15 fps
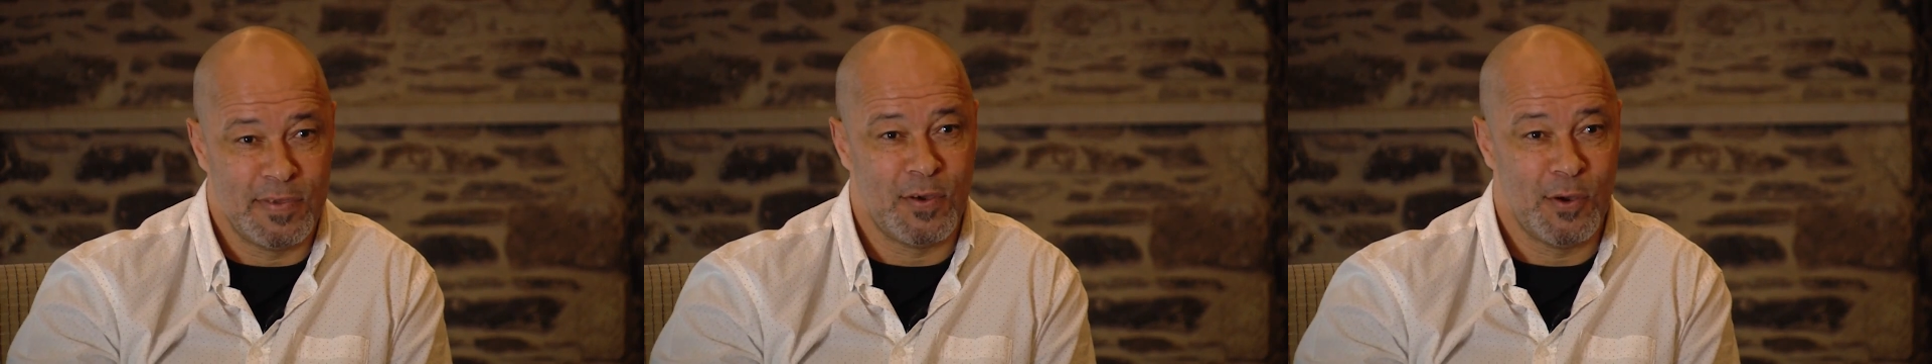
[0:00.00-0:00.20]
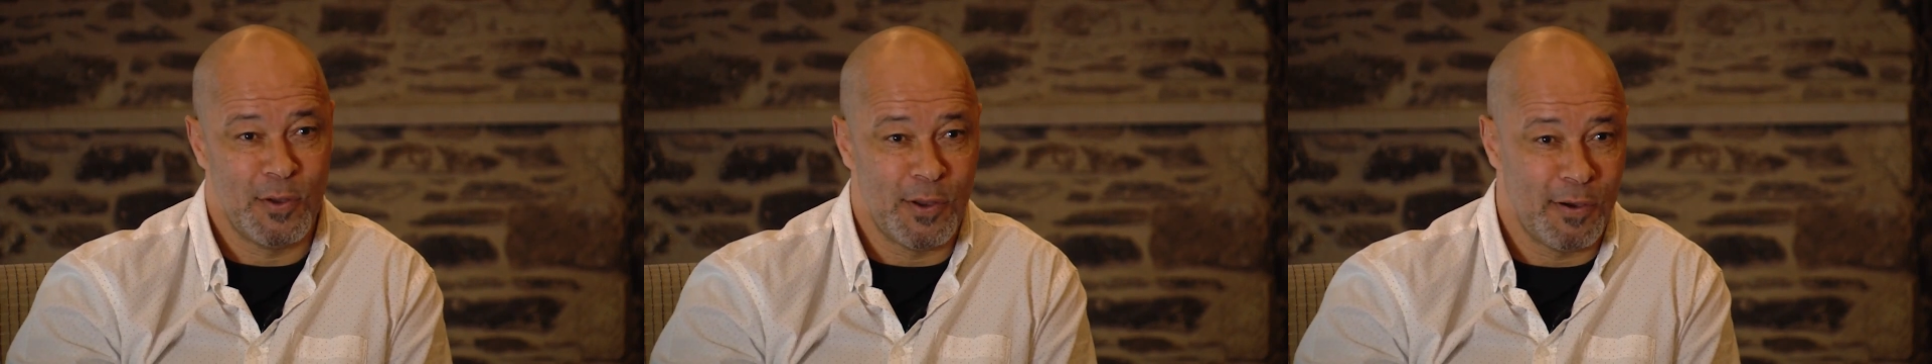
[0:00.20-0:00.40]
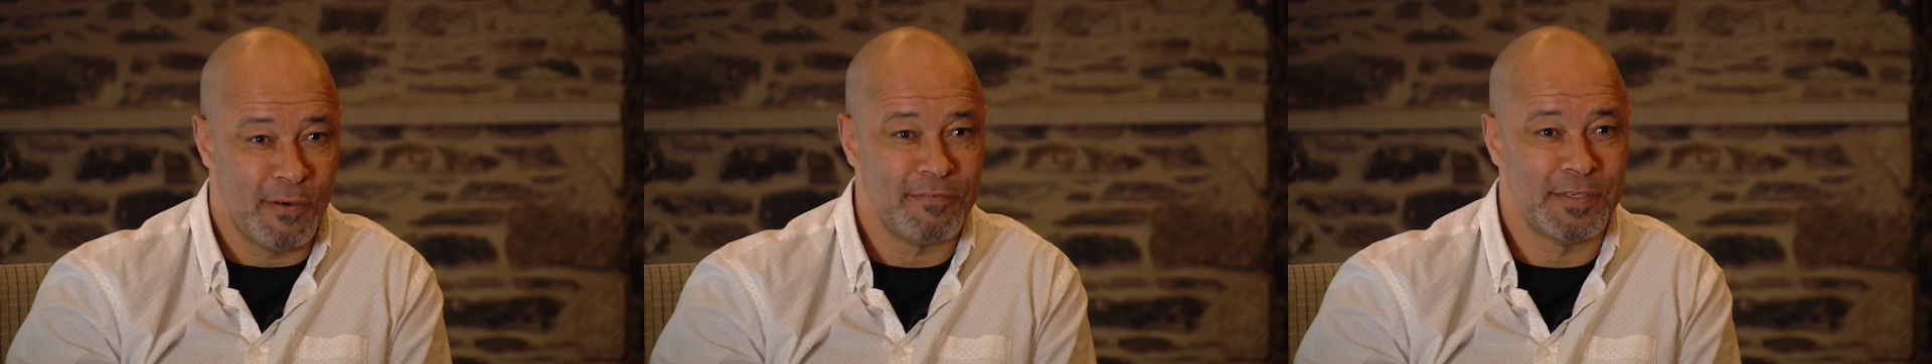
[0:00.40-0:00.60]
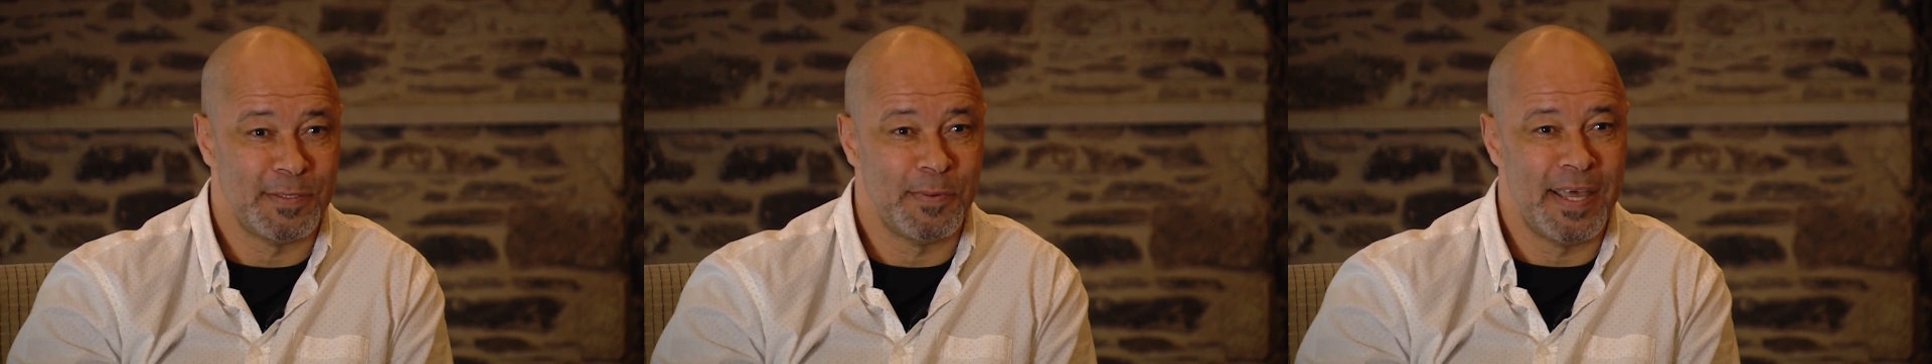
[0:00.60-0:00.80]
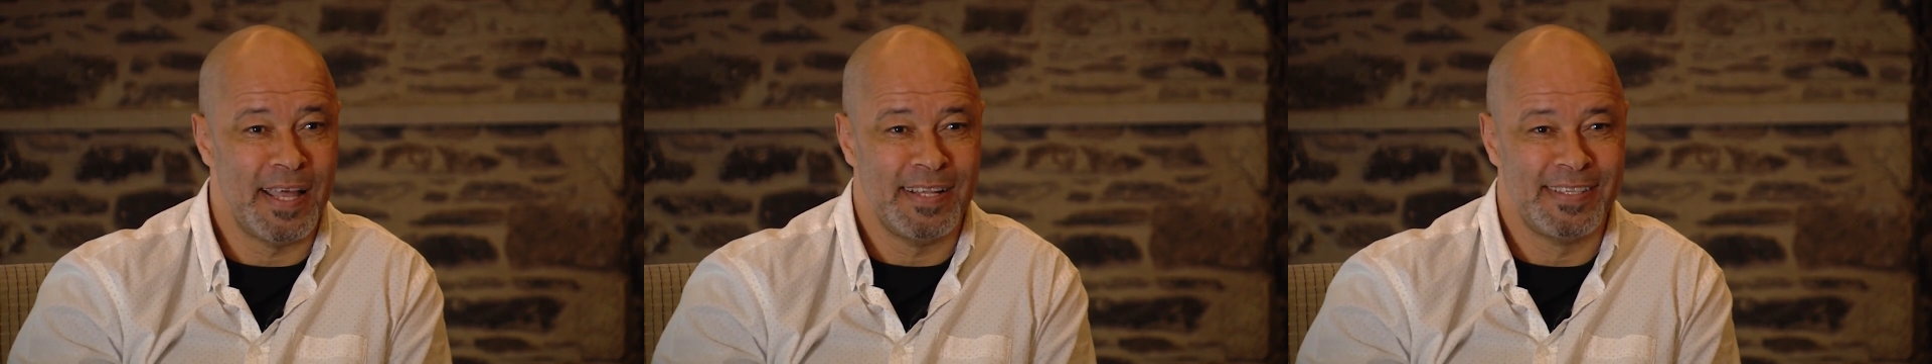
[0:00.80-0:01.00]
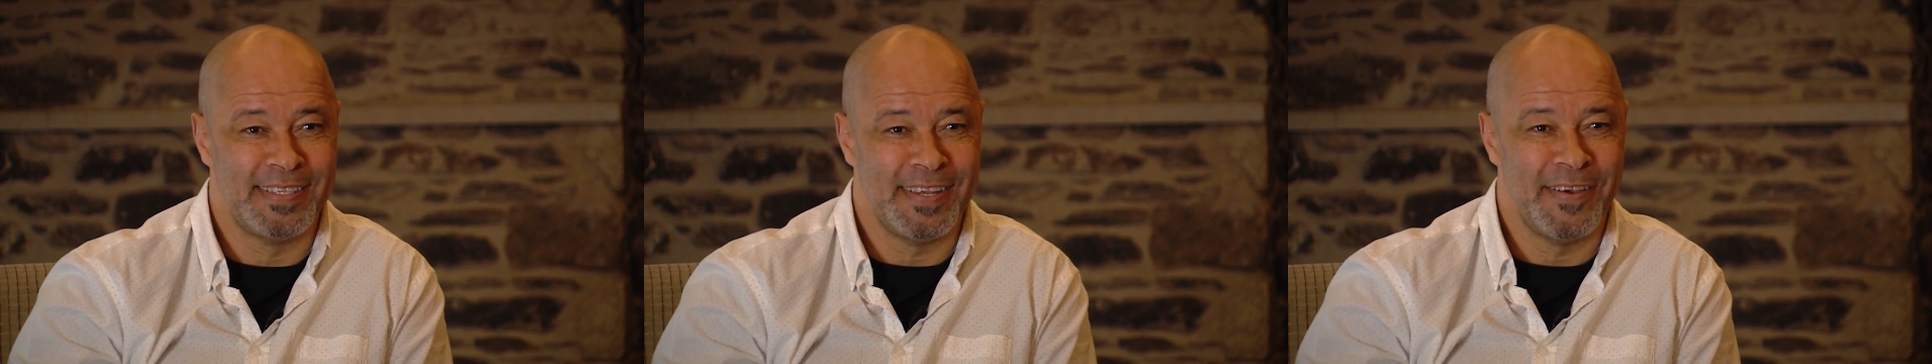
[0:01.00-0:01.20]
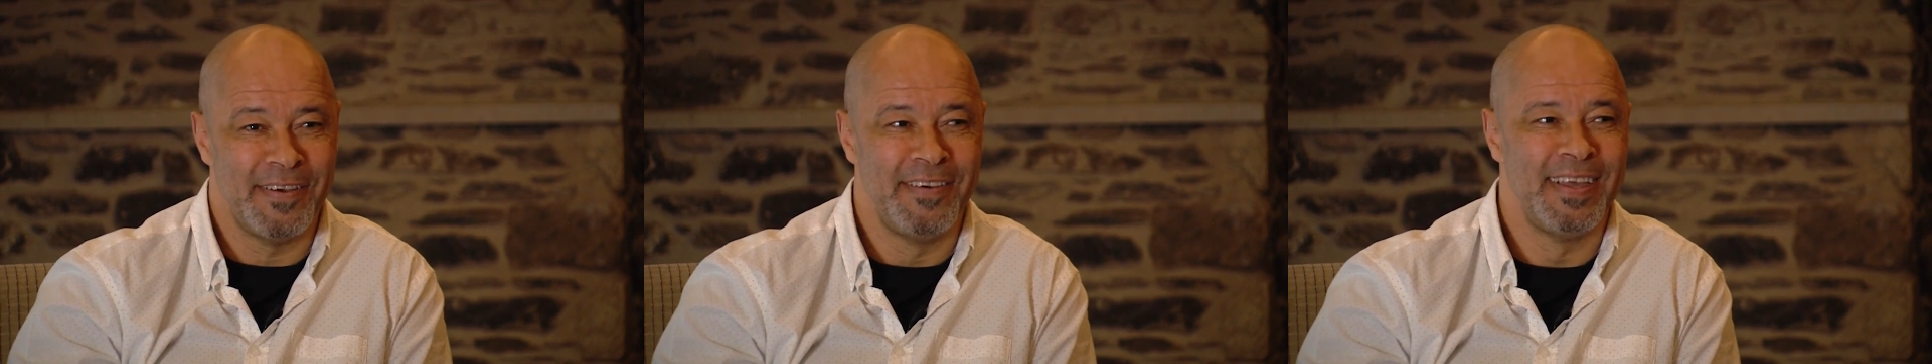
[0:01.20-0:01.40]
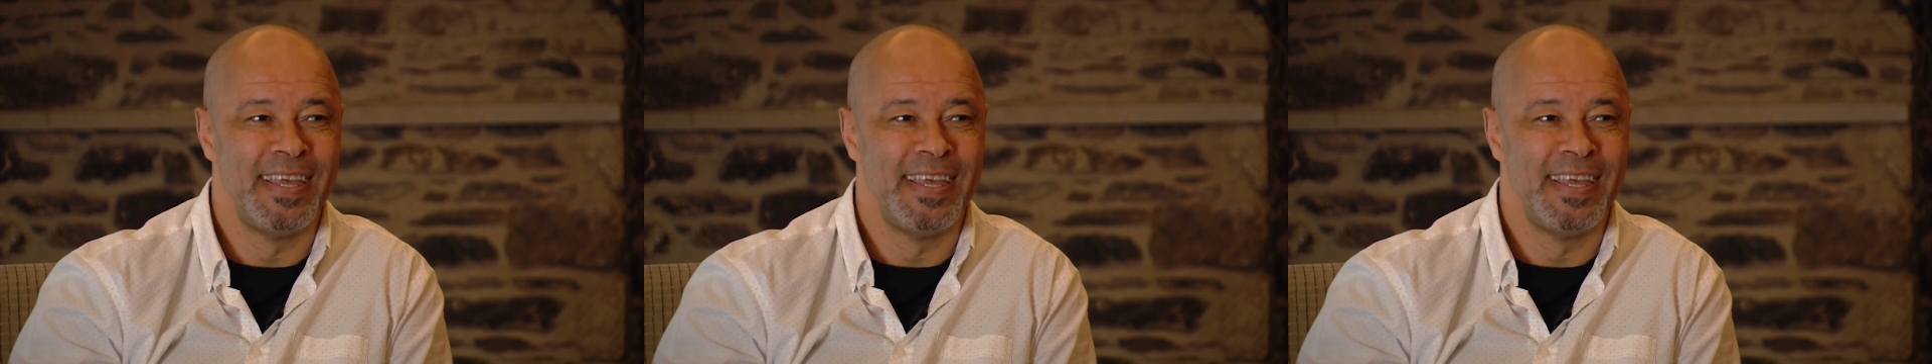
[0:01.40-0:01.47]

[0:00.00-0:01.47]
cut off as well. So,